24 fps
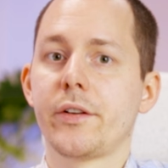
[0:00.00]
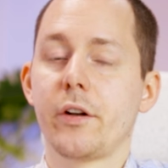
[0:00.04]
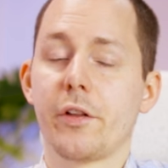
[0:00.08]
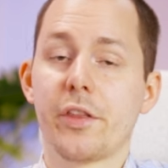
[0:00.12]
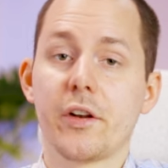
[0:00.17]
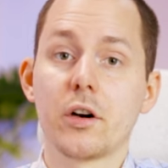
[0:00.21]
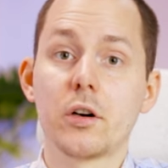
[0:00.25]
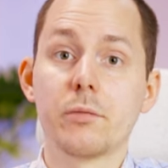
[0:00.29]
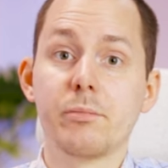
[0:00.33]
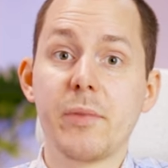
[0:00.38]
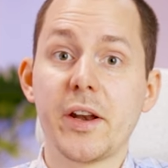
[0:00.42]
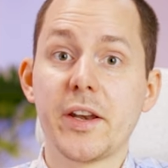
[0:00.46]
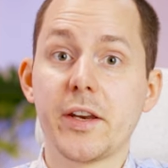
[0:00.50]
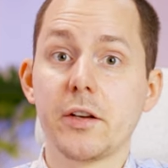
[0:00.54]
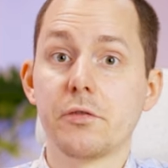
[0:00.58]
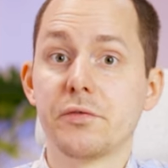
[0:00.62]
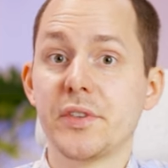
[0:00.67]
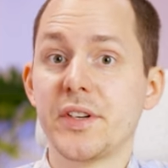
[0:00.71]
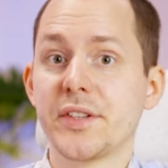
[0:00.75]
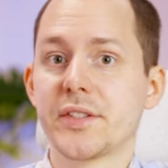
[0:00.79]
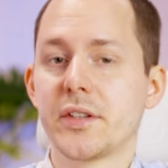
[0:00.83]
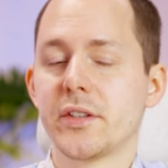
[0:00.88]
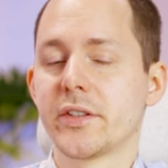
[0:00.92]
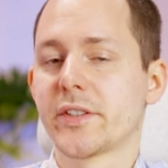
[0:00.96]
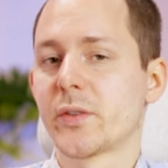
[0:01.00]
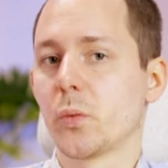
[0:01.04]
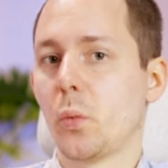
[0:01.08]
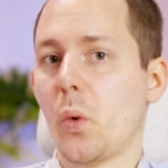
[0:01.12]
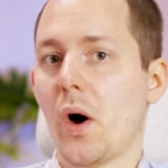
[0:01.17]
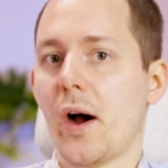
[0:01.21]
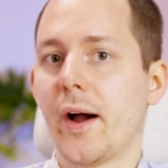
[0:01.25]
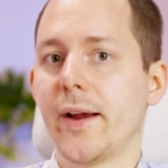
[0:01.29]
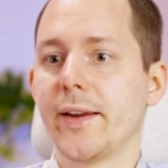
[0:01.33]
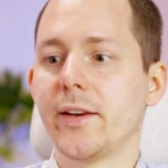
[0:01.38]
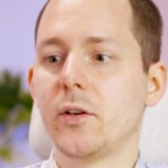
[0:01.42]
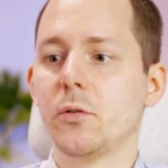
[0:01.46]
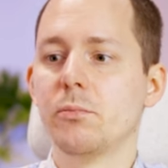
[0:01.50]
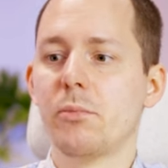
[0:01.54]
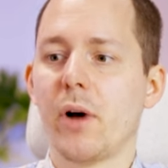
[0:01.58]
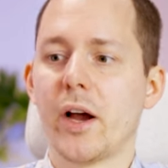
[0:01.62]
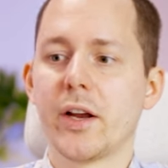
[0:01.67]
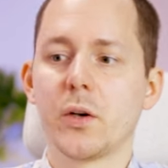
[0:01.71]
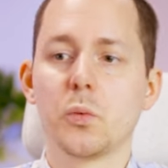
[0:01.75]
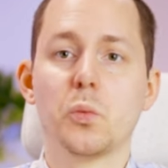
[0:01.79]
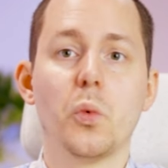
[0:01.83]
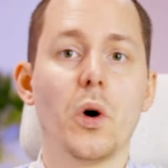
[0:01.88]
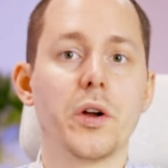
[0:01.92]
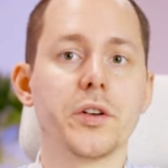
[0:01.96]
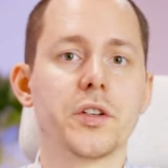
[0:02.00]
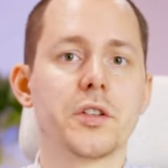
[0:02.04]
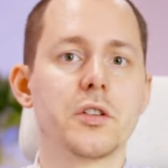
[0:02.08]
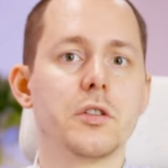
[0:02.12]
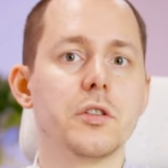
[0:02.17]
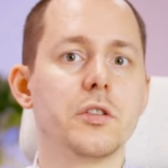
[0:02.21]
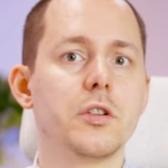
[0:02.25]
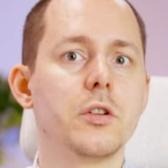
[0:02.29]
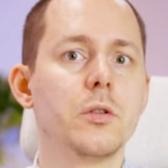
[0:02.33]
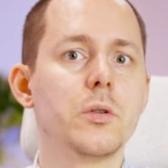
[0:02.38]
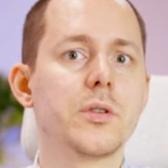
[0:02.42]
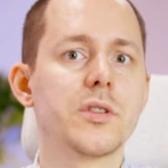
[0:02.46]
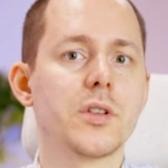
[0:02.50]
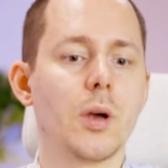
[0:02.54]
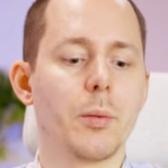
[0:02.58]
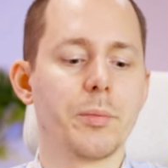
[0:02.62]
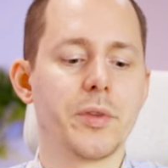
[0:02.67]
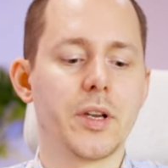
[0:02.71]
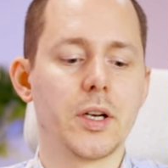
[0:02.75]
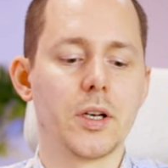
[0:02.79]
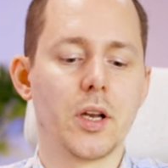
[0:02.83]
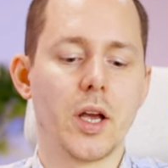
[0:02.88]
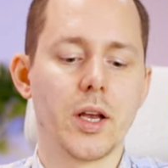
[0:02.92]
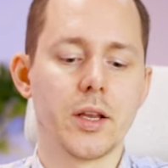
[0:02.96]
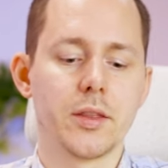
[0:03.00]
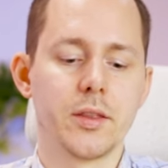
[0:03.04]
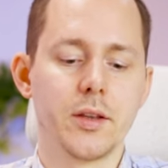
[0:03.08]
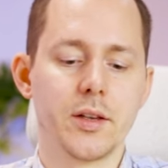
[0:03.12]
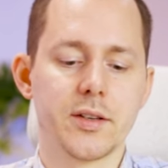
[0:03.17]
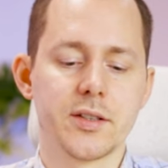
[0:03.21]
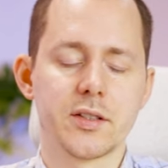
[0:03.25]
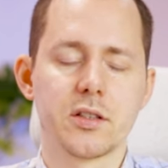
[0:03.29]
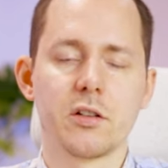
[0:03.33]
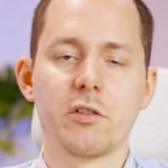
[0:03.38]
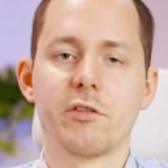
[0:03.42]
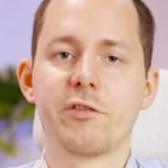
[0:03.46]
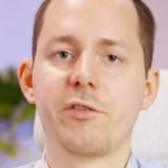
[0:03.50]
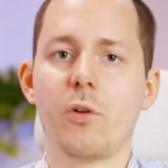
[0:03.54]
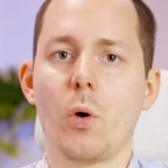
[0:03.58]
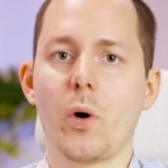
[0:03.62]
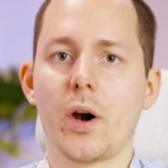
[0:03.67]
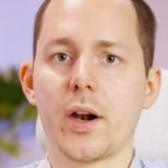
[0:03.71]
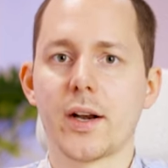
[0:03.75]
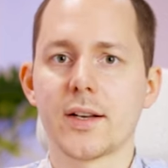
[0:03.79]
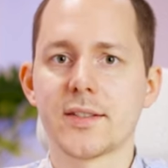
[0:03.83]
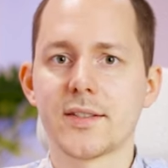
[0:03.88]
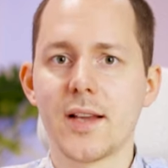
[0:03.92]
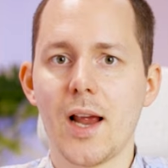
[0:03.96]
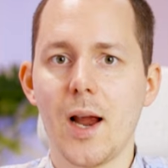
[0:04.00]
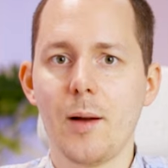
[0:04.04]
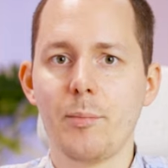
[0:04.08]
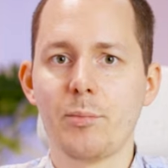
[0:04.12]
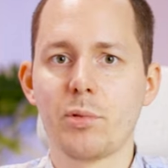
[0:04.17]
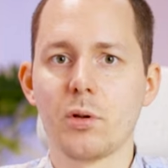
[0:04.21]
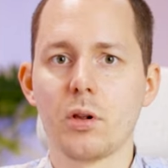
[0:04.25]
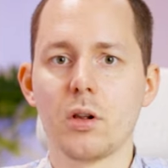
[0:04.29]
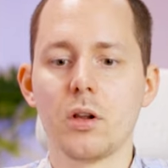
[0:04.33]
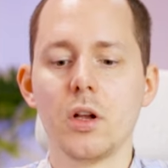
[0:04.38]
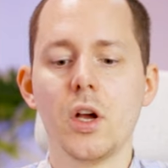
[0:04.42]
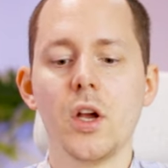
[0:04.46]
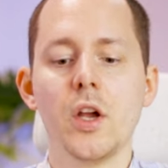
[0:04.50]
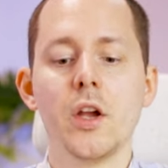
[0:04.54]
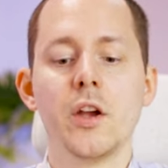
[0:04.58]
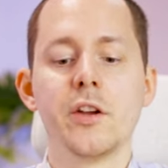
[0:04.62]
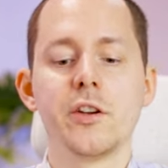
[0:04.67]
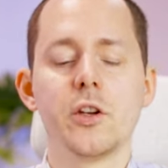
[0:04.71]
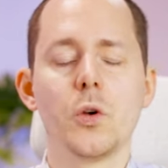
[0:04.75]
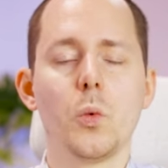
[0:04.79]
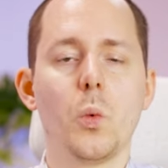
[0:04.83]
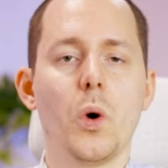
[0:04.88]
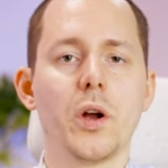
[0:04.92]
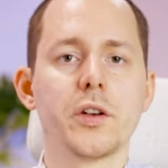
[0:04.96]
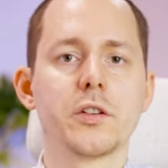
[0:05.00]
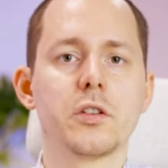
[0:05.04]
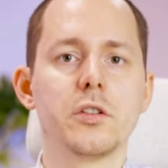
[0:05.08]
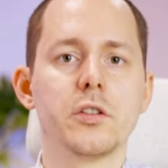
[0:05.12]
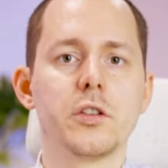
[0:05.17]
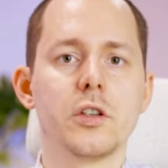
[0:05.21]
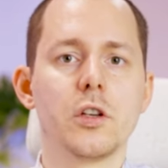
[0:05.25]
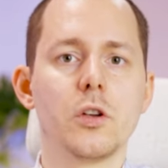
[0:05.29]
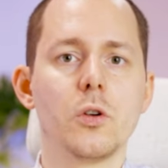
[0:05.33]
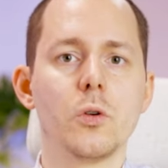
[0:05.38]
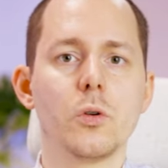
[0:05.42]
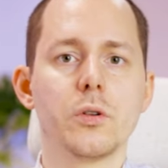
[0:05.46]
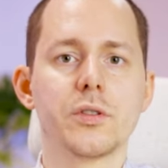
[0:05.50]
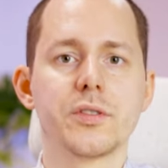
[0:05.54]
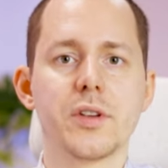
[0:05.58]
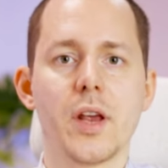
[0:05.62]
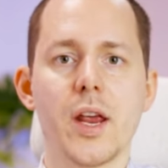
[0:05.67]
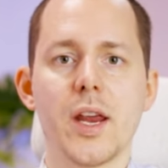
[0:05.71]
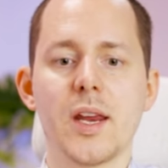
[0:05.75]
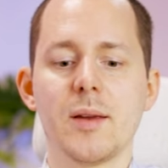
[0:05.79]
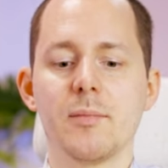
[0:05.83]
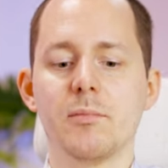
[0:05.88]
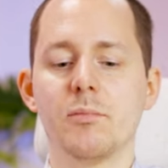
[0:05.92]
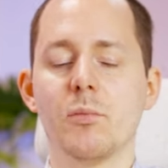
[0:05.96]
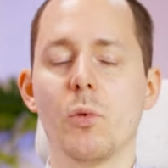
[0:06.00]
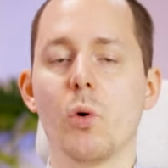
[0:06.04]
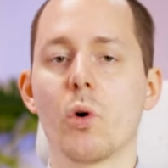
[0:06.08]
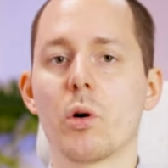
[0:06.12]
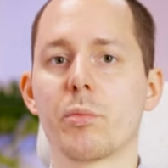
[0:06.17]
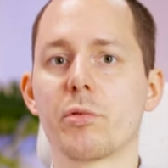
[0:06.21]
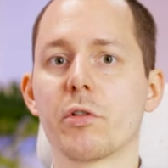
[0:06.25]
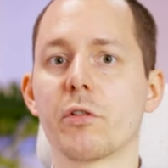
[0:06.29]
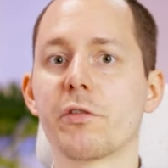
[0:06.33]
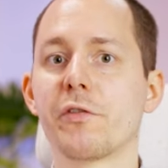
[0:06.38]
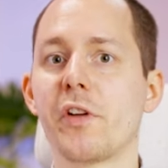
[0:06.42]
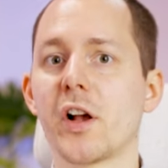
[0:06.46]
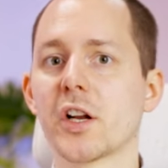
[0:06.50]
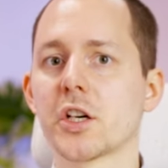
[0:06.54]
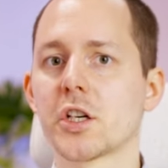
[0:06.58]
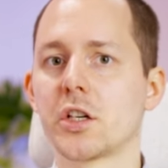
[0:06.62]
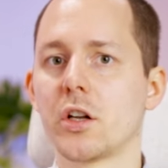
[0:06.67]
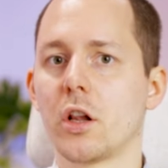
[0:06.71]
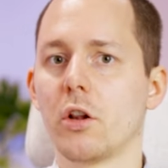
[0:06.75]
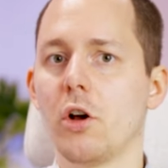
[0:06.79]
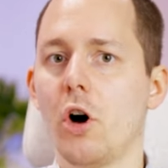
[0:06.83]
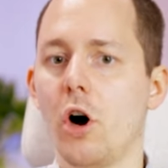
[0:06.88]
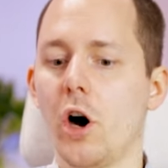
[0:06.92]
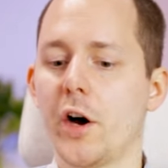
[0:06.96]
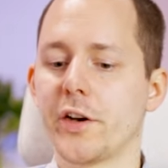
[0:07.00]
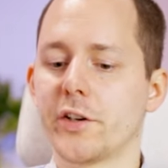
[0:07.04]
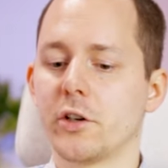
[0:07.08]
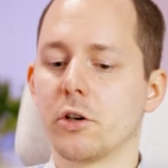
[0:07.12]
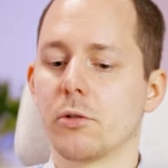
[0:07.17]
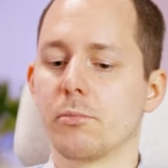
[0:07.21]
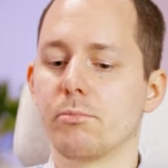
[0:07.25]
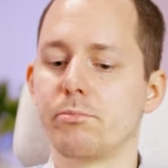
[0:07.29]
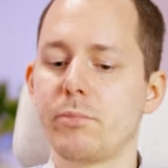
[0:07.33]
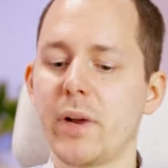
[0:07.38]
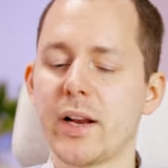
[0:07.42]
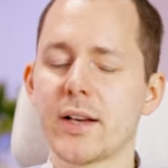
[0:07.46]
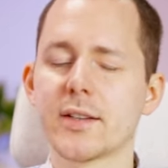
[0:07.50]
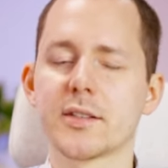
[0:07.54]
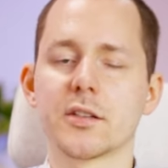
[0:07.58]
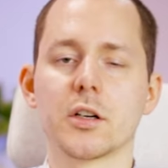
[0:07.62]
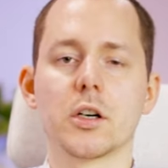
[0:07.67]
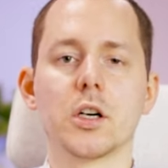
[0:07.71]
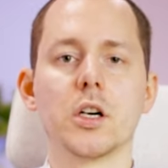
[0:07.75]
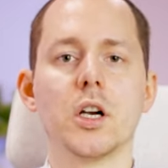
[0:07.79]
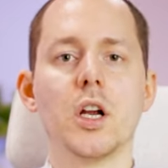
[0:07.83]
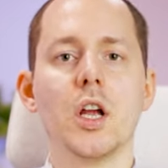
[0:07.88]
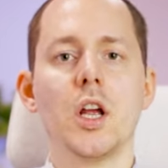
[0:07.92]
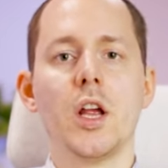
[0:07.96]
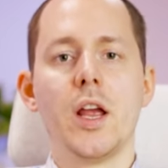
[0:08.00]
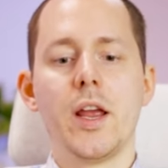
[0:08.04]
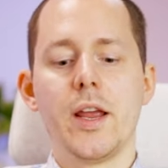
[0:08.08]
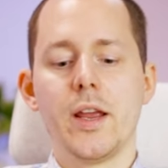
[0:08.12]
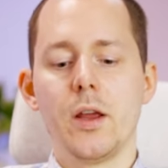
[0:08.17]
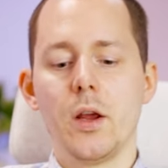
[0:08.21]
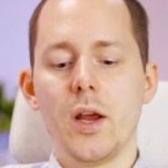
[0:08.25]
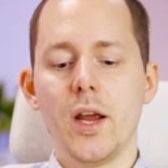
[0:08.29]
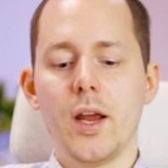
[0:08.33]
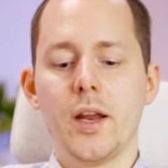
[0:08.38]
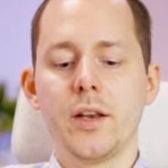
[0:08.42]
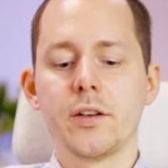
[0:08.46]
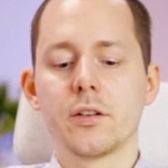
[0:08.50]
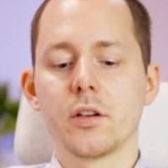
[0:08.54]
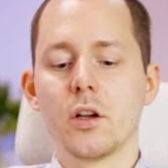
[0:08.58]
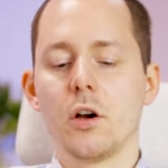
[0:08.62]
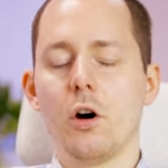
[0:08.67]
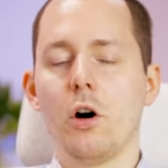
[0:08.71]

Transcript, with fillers: Now, there are many reasons why you might want to do something like this. For example, you want to use a more professional audio mixer and